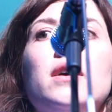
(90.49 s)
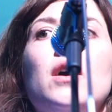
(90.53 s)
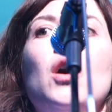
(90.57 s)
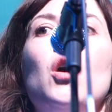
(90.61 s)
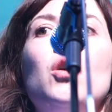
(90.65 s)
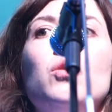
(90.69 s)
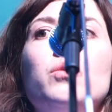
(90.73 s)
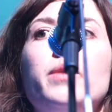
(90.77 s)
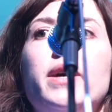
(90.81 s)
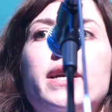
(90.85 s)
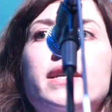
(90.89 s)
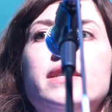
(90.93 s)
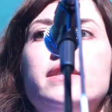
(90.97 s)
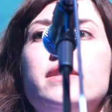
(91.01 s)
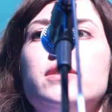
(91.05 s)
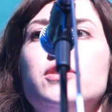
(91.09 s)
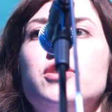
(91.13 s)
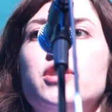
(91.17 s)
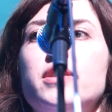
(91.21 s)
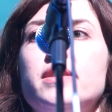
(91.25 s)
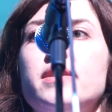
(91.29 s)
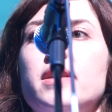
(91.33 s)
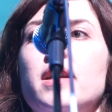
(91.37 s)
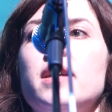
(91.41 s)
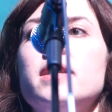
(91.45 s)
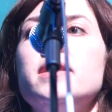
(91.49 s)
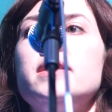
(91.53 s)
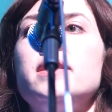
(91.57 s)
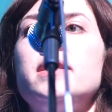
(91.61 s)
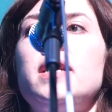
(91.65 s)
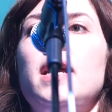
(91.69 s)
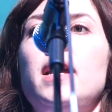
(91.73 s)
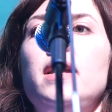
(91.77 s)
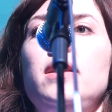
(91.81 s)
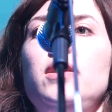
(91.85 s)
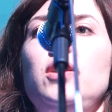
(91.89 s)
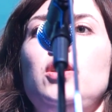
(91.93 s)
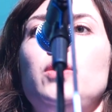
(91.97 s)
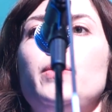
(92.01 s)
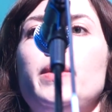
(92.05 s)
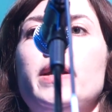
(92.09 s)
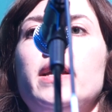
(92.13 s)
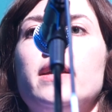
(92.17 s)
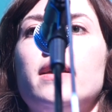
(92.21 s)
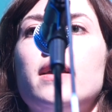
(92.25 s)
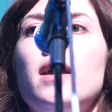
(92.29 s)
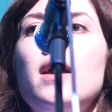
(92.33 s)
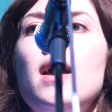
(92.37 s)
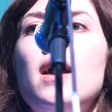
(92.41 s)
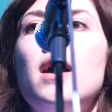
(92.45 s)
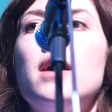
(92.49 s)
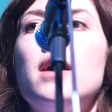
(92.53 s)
always just continuing.